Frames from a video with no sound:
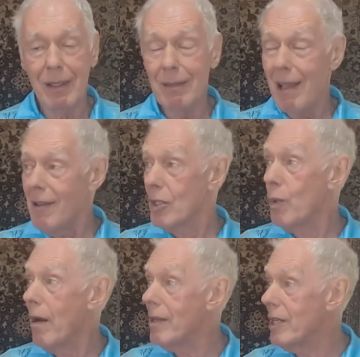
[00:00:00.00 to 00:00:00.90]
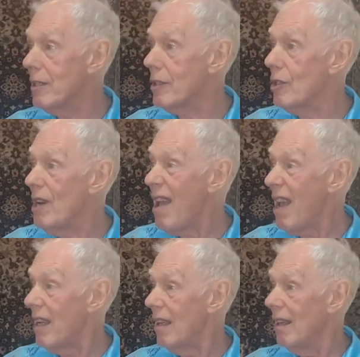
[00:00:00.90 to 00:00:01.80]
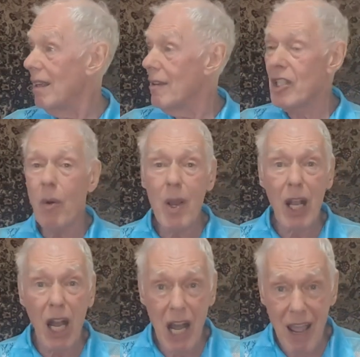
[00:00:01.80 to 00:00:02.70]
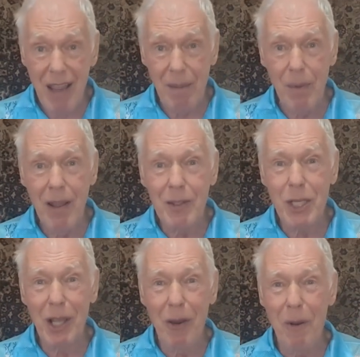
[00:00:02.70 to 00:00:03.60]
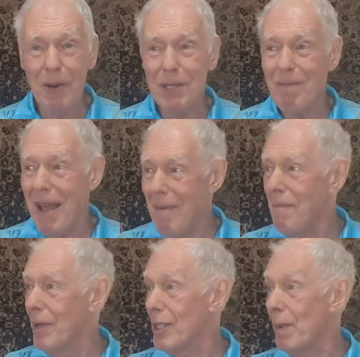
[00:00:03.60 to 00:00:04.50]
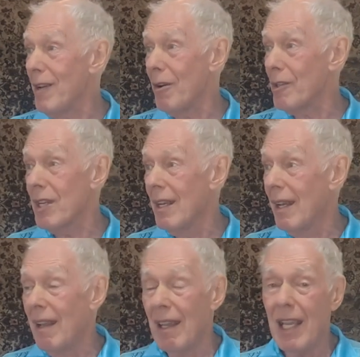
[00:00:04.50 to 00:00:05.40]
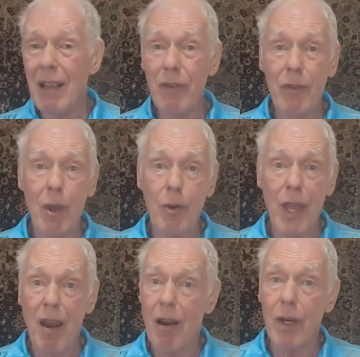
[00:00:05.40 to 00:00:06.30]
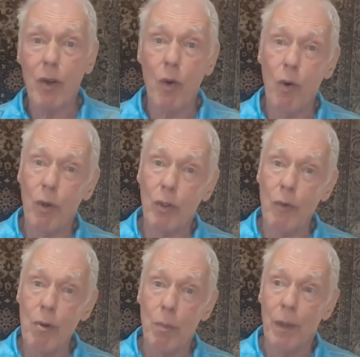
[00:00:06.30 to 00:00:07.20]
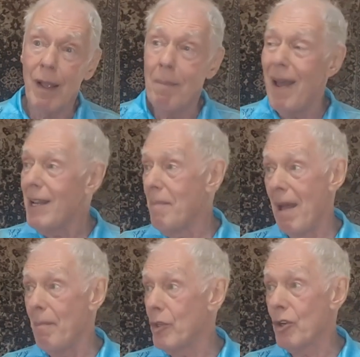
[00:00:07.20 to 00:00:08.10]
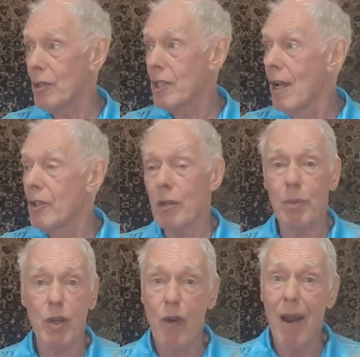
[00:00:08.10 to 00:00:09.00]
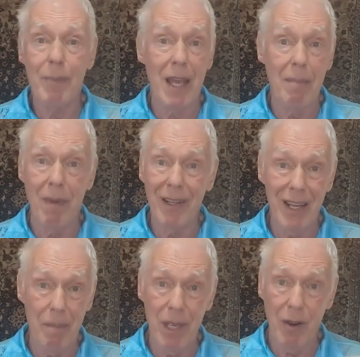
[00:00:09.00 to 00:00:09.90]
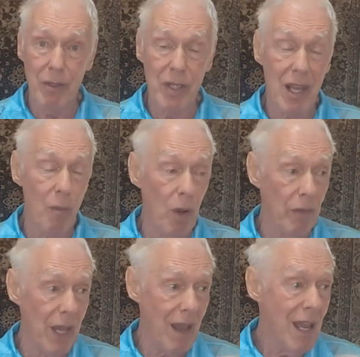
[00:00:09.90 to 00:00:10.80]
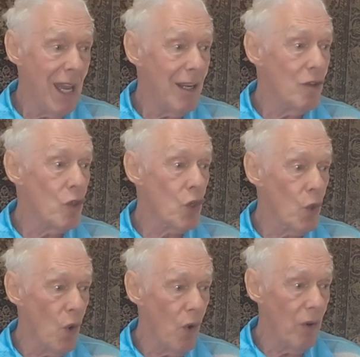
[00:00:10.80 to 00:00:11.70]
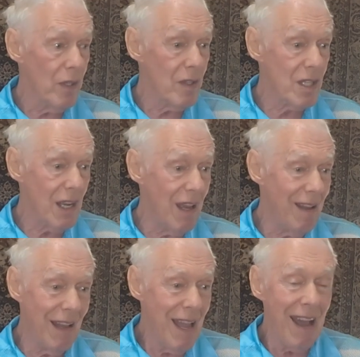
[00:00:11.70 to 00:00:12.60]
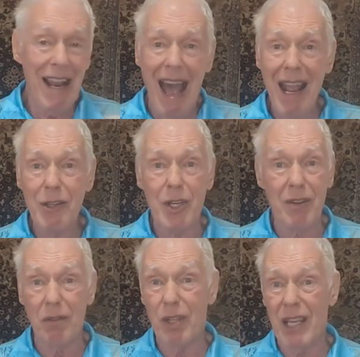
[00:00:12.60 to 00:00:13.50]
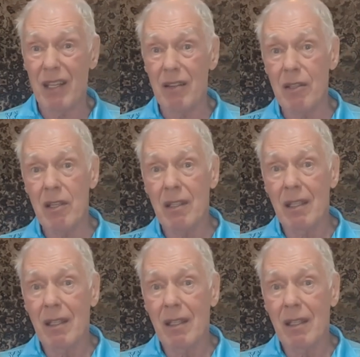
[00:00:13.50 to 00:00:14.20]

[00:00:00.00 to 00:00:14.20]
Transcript: And that's where it is today. So a claim to those members, because even though they are a core group, many members just subscribe their money because they want their insurance and accident things.